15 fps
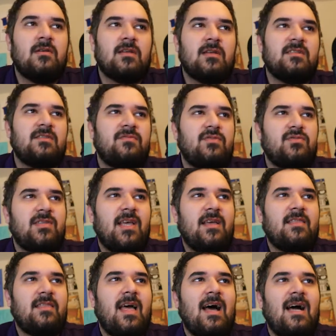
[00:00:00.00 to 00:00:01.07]
Because if you
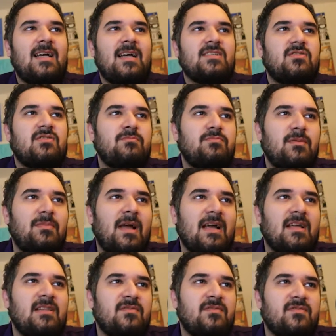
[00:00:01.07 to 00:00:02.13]
take that ice cream, put it
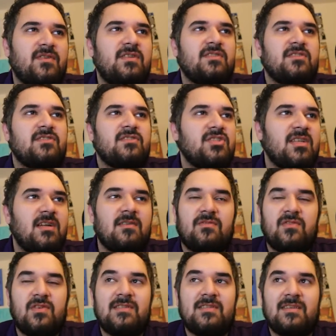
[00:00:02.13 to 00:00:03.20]
back in the freezer, it's just going to
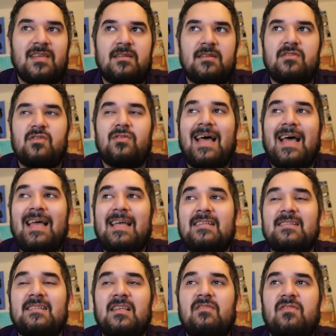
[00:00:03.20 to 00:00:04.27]
freeze again. So that
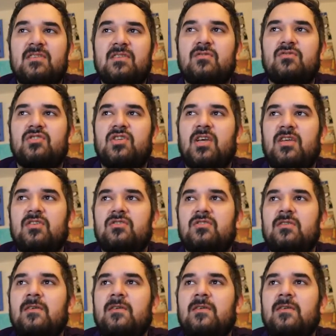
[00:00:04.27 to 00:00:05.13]
is a physical change.